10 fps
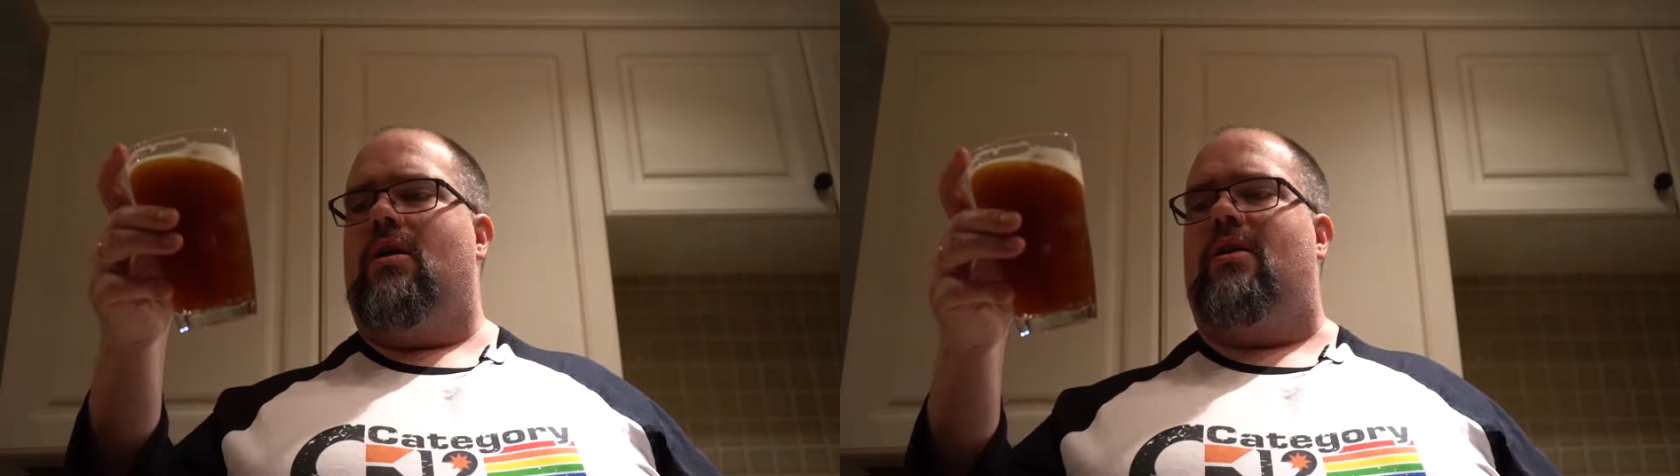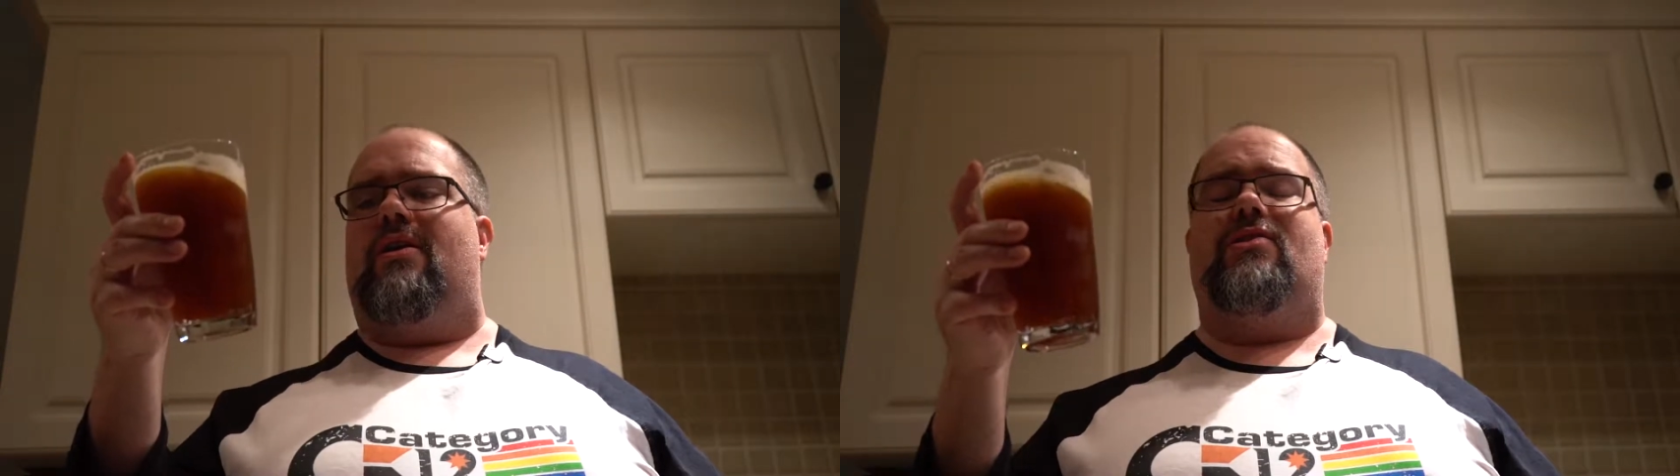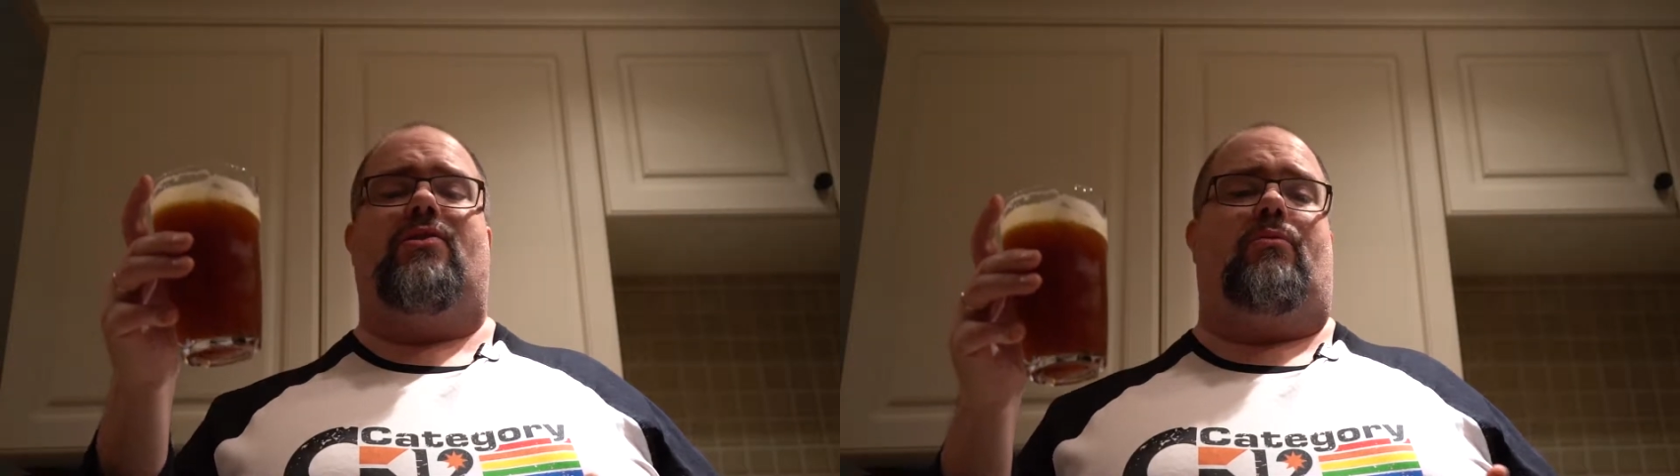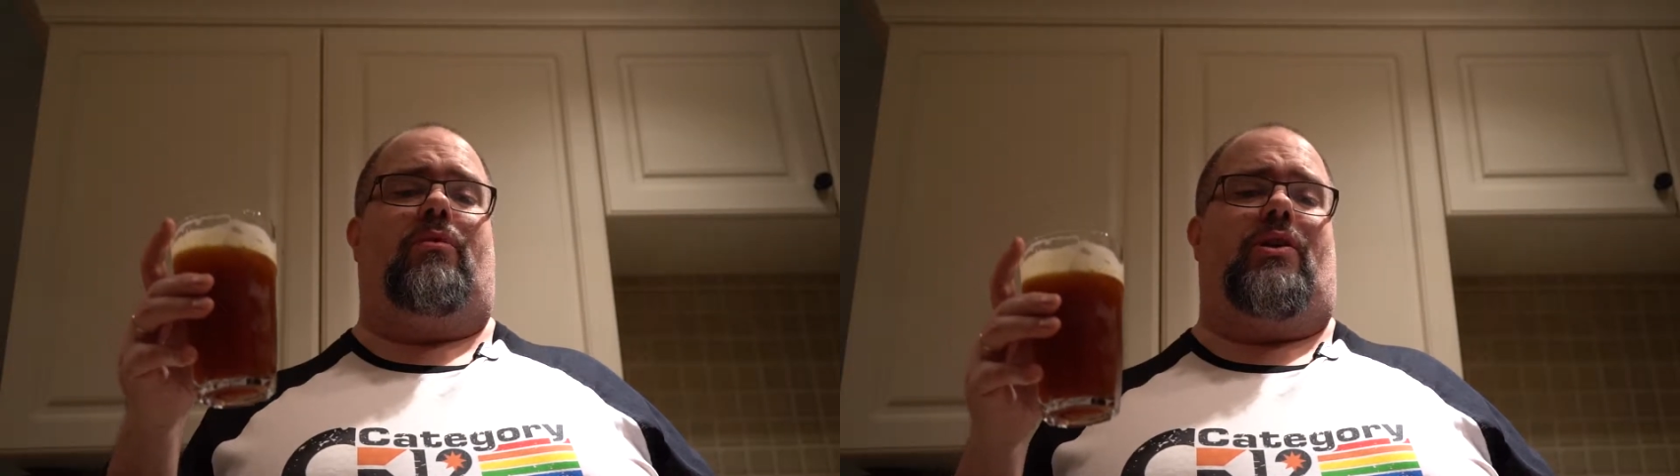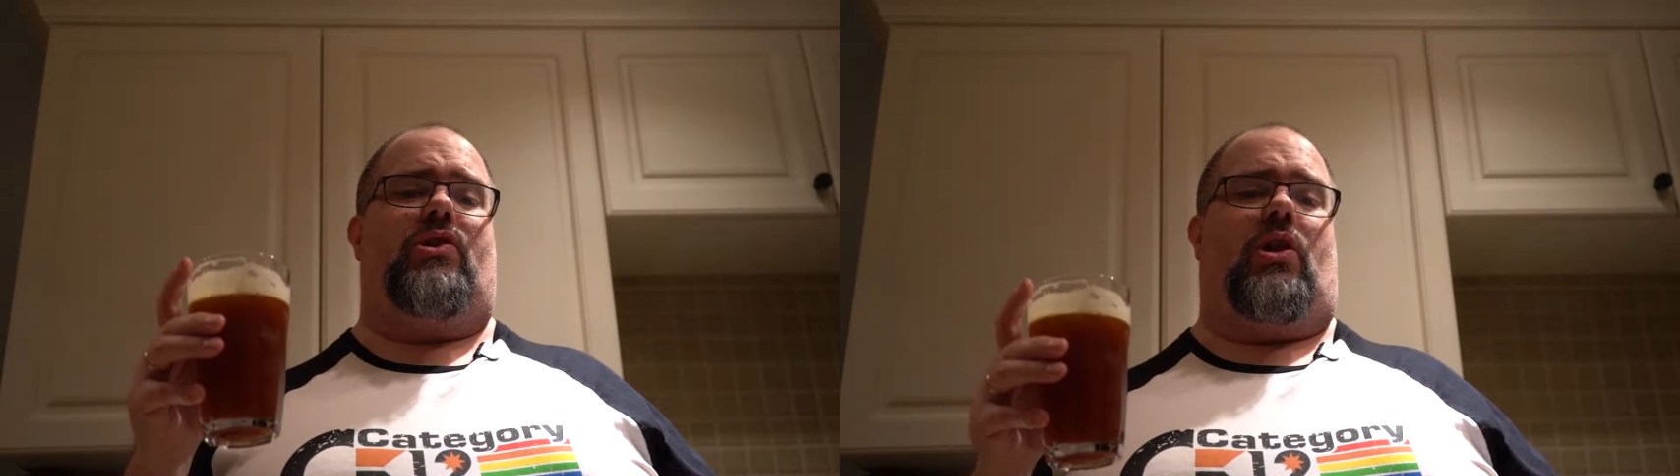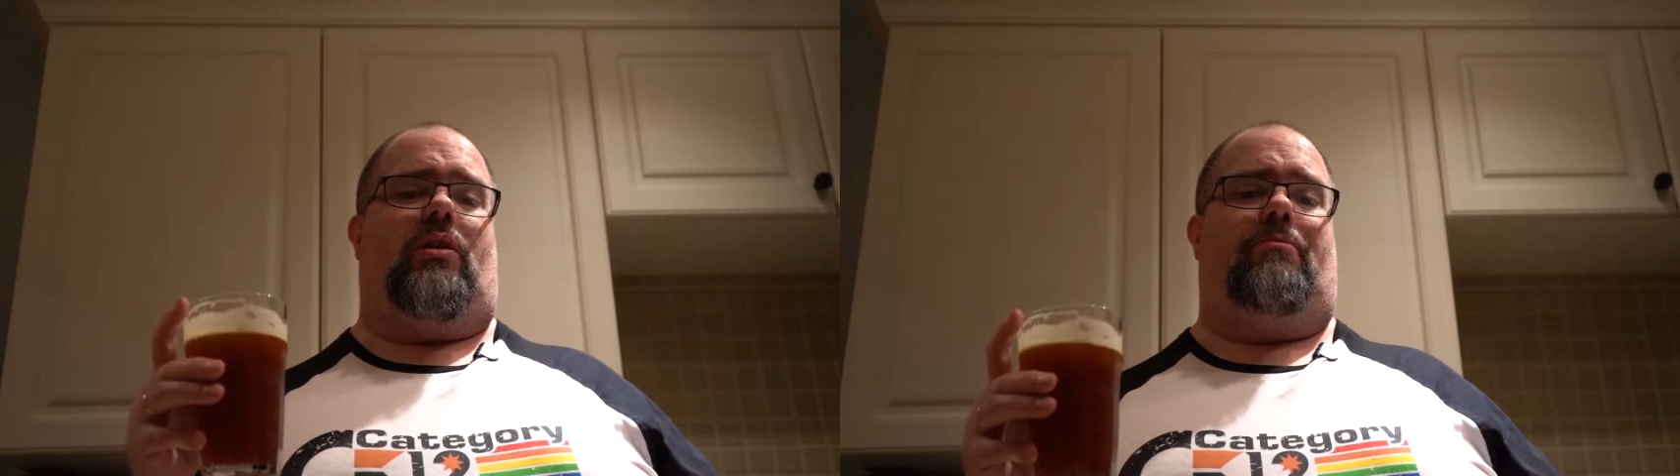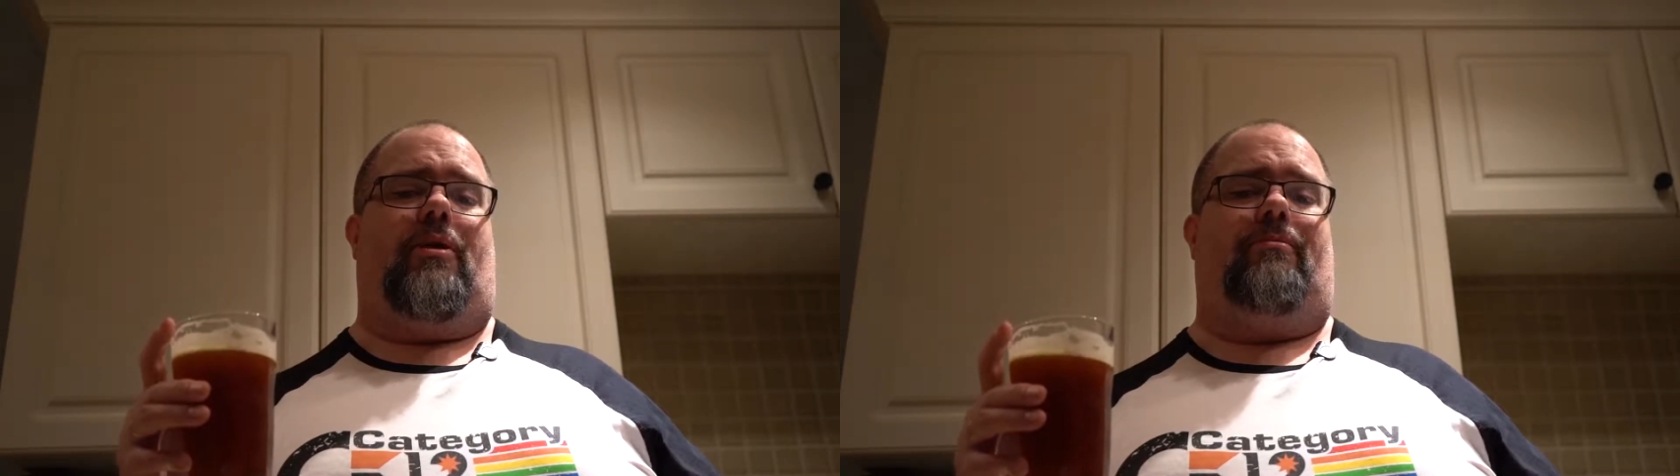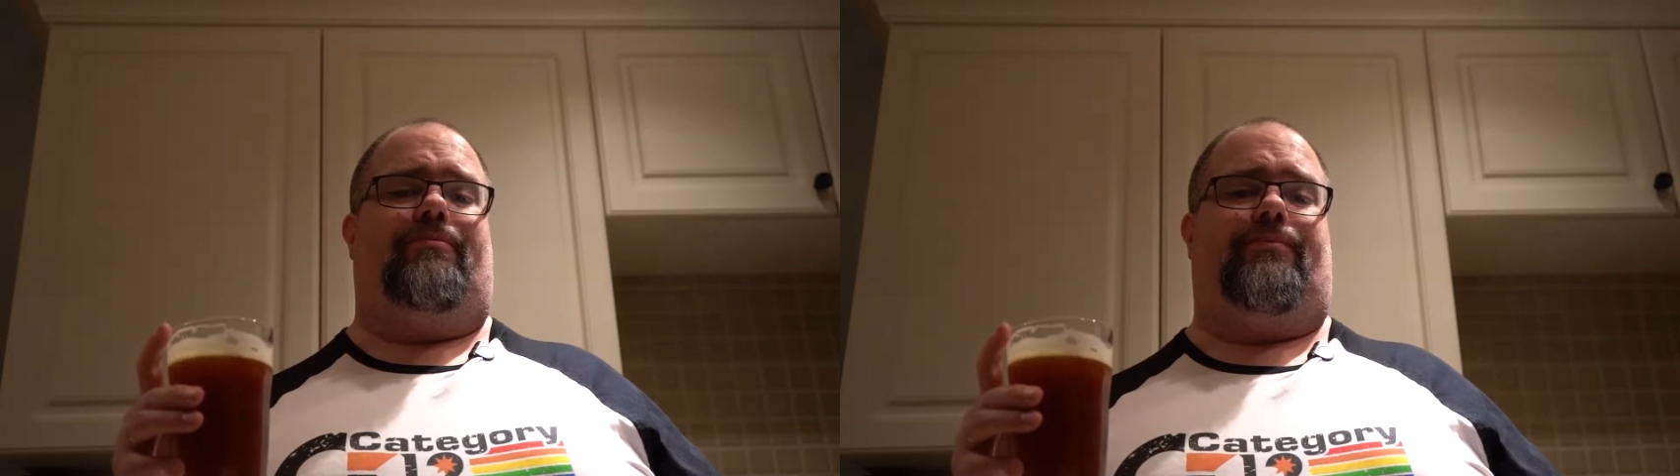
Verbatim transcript: This is a really solid beer.